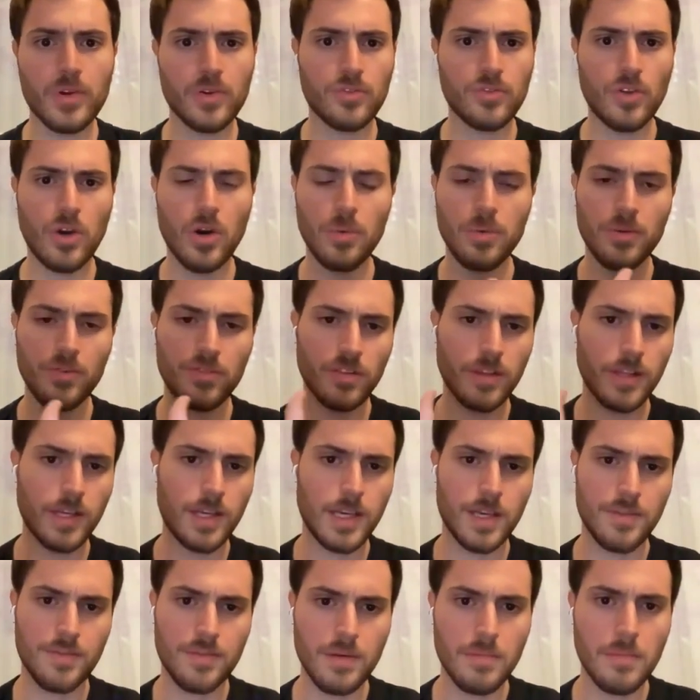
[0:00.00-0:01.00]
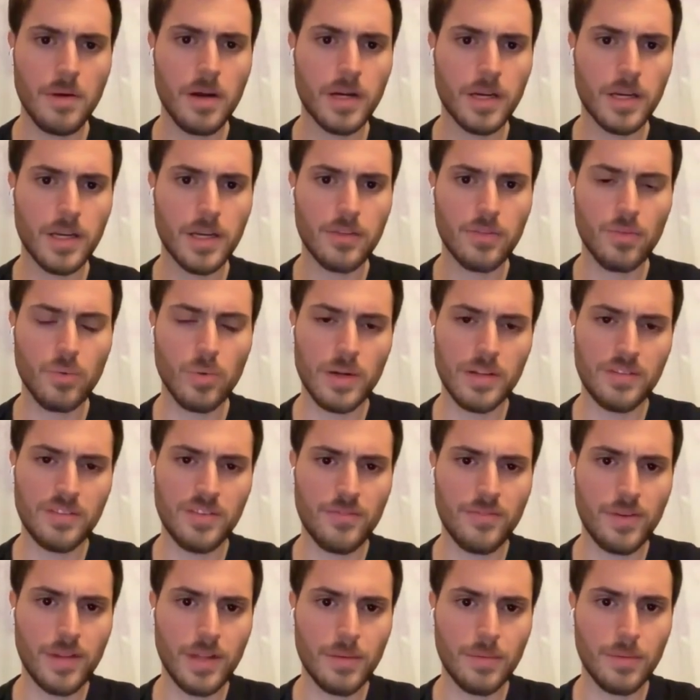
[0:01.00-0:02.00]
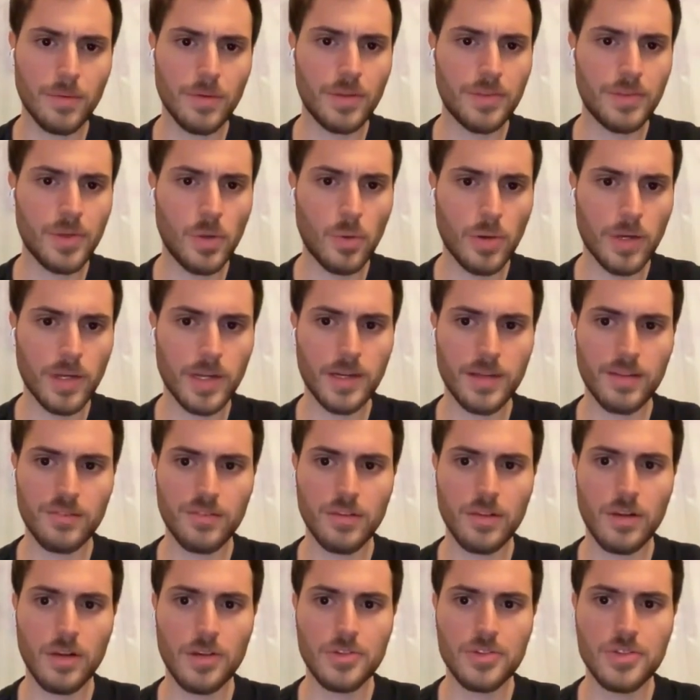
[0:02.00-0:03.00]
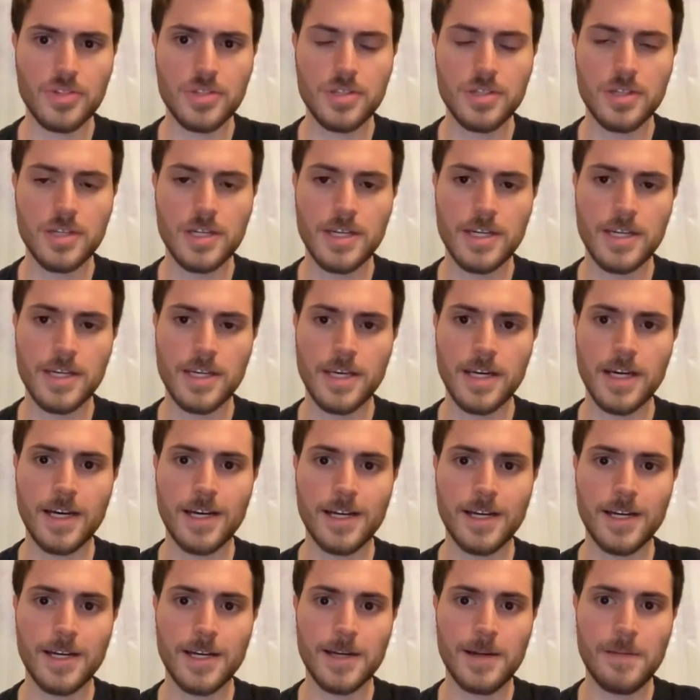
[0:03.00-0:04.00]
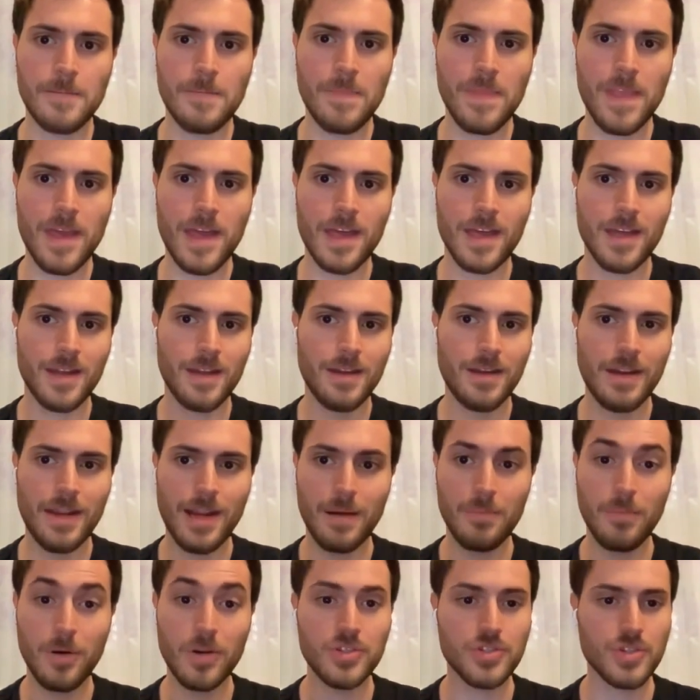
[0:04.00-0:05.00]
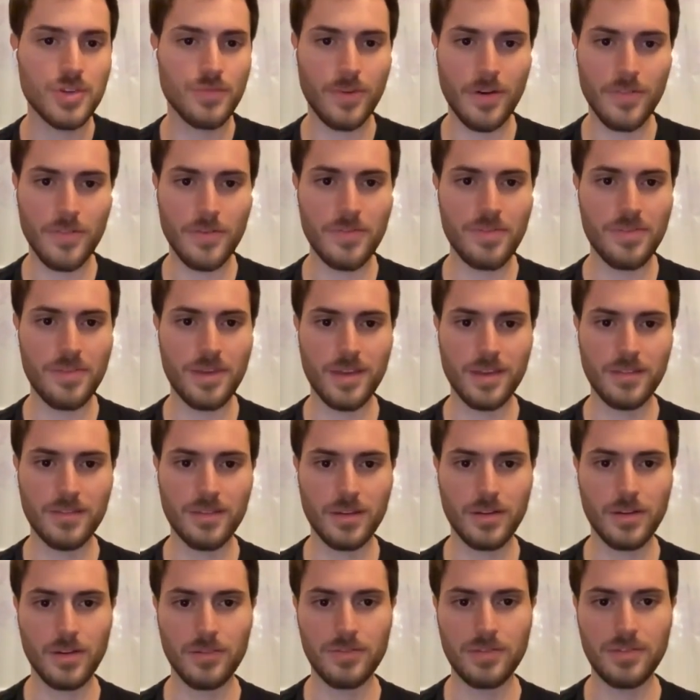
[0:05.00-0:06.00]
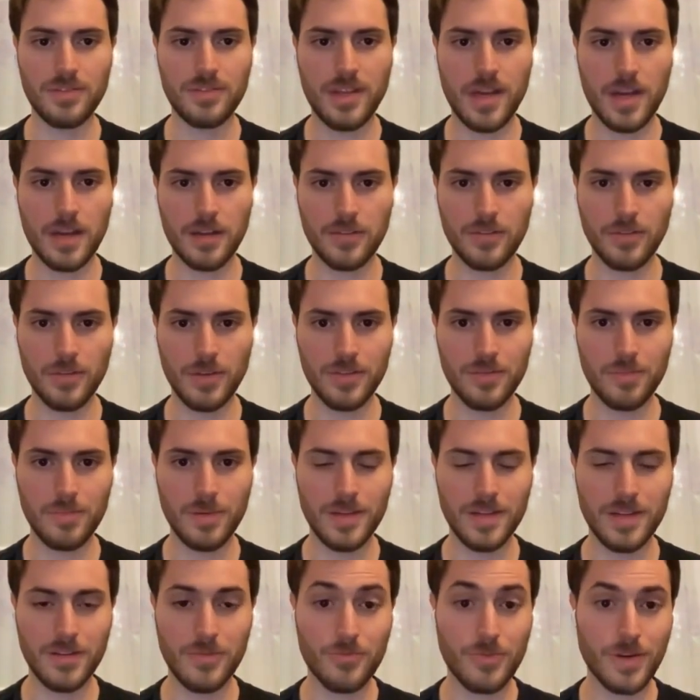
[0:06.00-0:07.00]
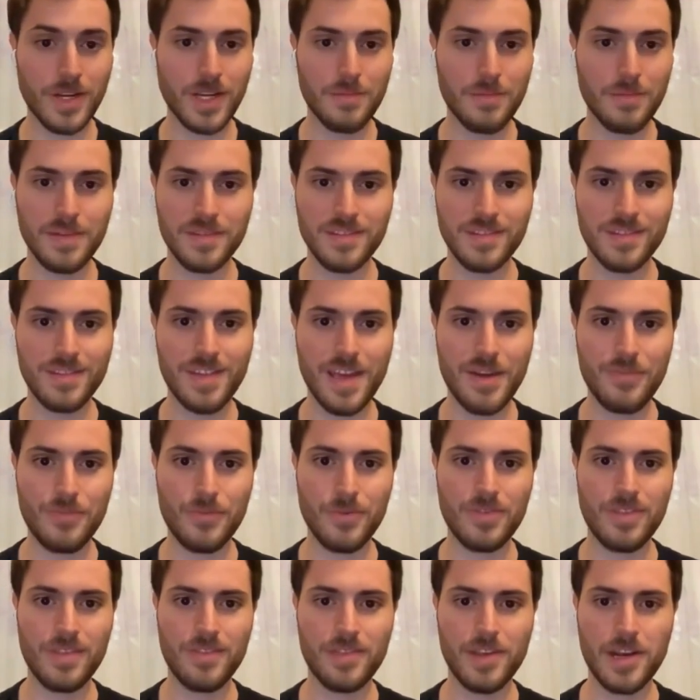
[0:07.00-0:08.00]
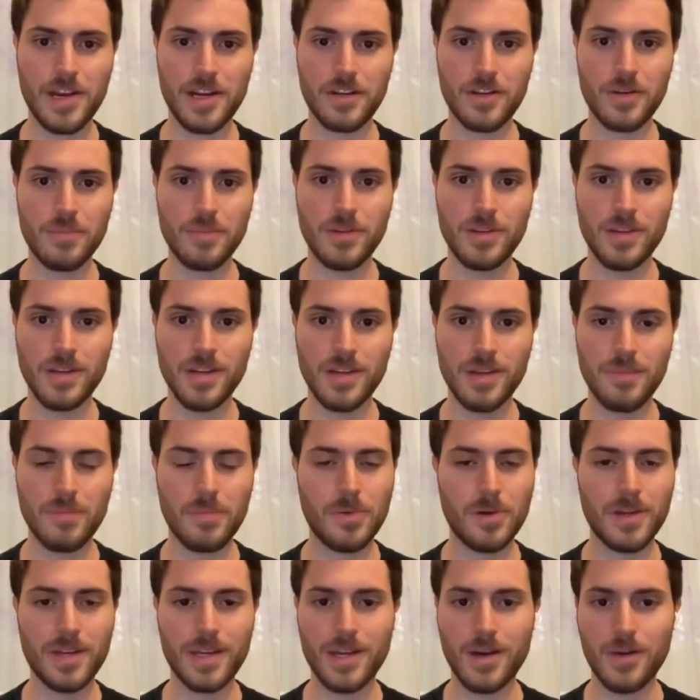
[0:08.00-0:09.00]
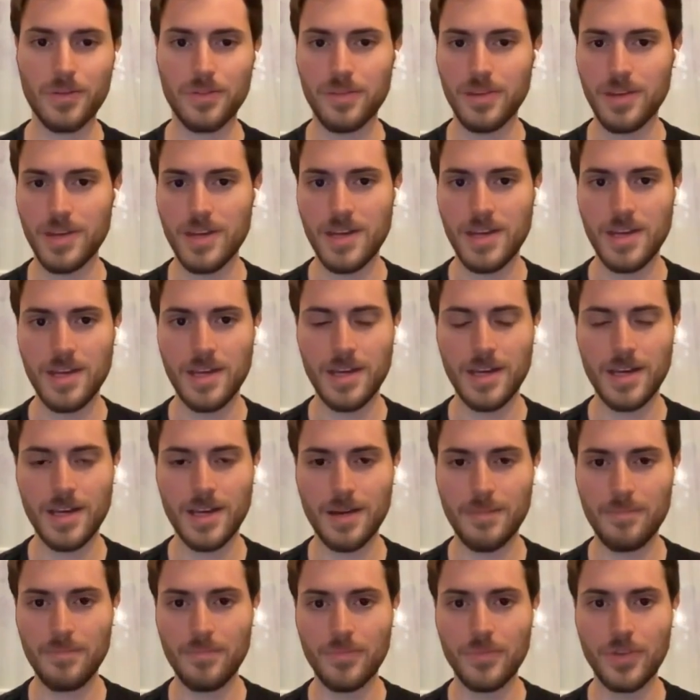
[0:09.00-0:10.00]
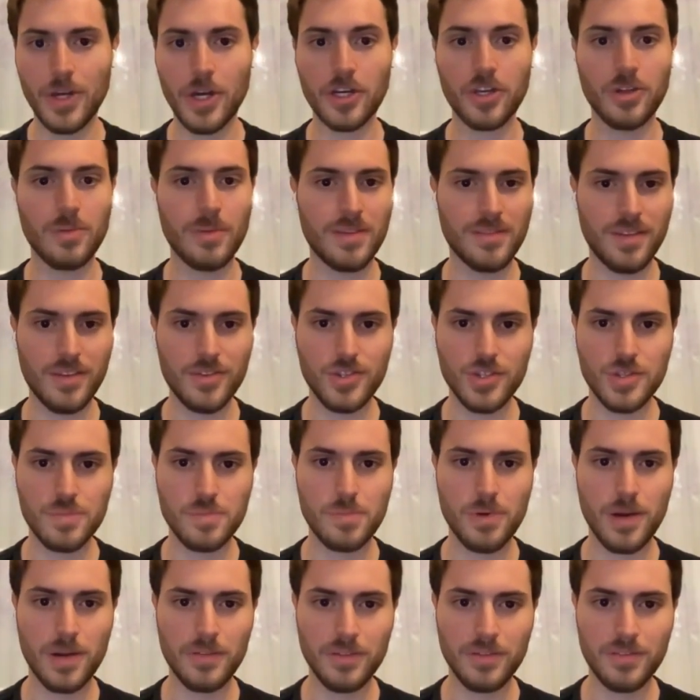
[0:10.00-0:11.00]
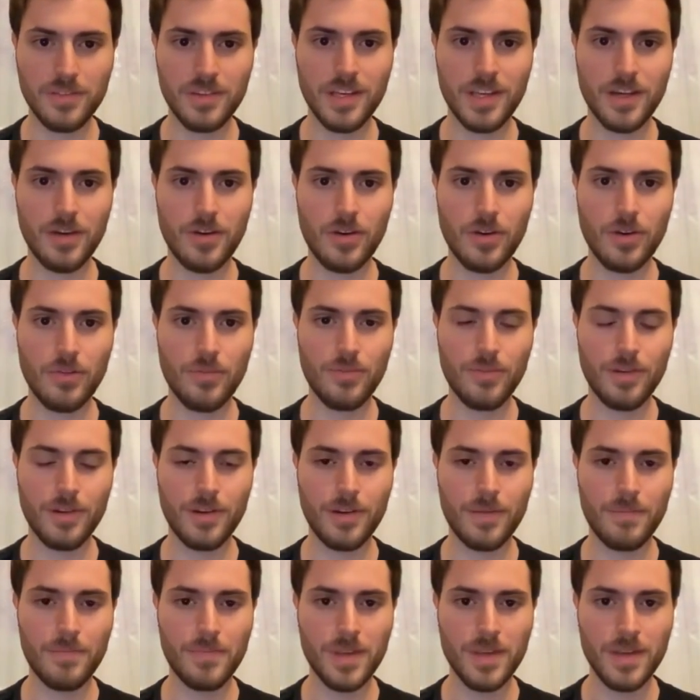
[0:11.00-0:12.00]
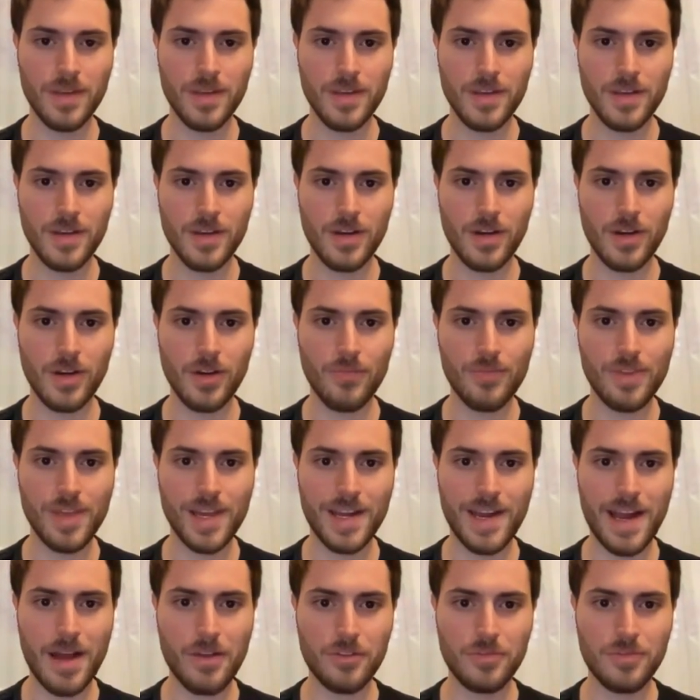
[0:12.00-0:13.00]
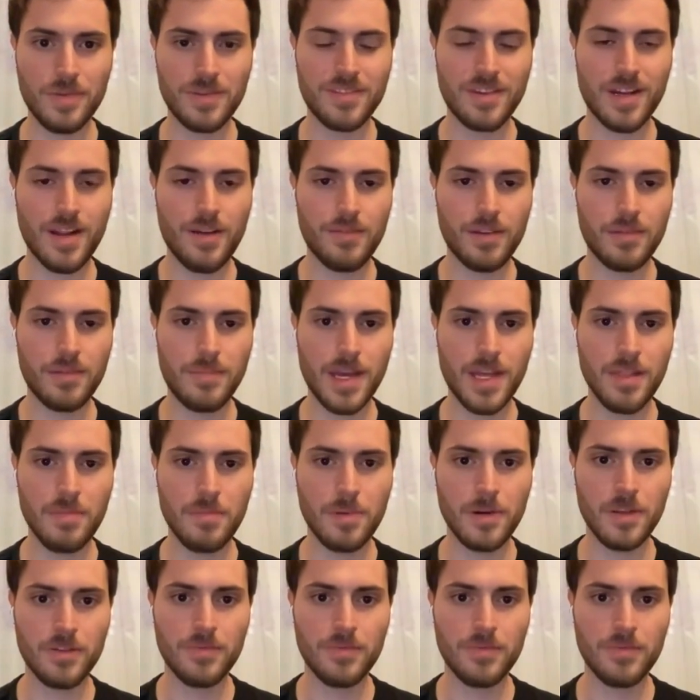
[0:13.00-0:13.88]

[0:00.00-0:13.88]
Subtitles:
There's obviously in the markets where it's available, the token has launched, and a bunch of other things across the stack. So it's been a really busy day for the entire community, putting out documents and just processing all of the announcements that have been made.